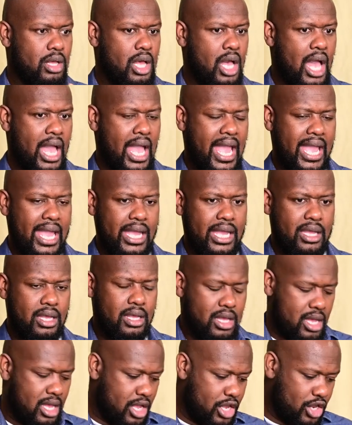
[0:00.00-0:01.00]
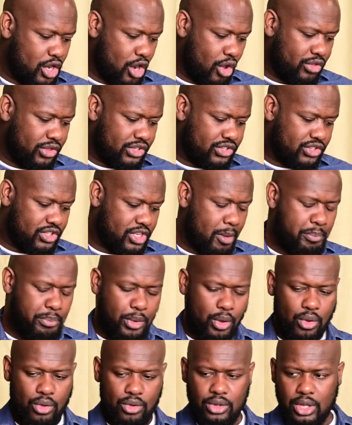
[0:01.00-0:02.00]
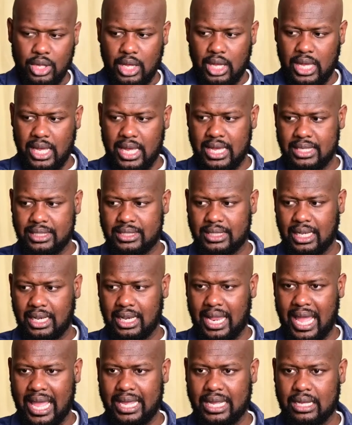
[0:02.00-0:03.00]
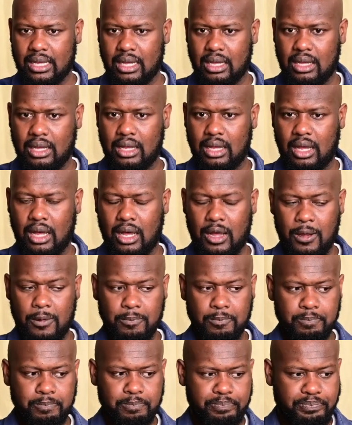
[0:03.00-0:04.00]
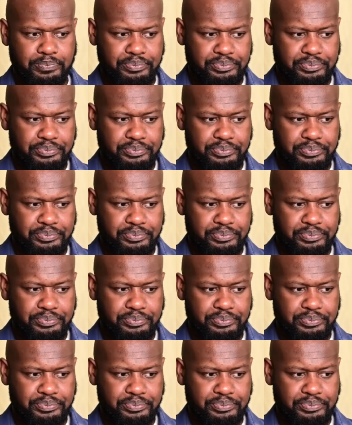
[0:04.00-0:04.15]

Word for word: a, you know, the simple is like, um,